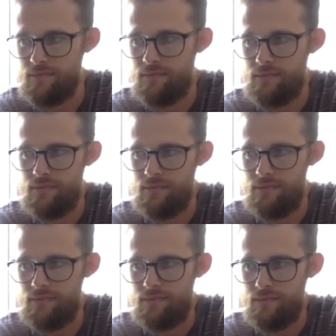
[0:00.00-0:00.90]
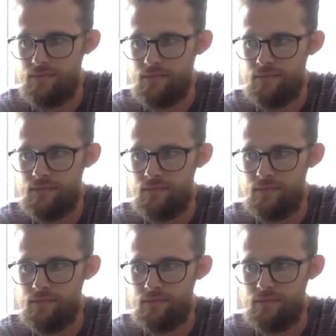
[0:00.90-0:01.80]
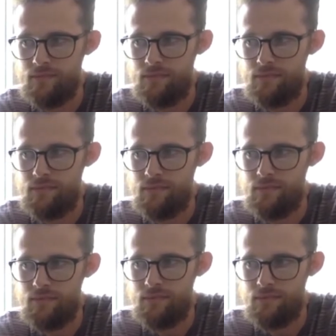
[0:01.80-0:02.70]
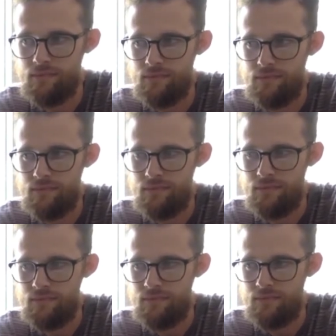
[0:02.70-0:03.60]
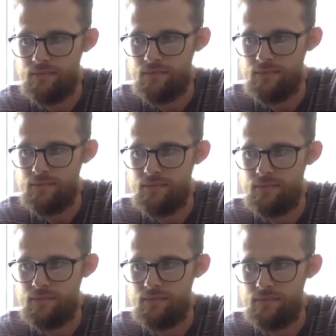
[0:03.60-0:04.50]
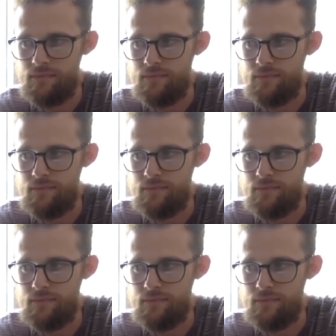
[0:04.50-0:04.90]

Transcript: [no speech]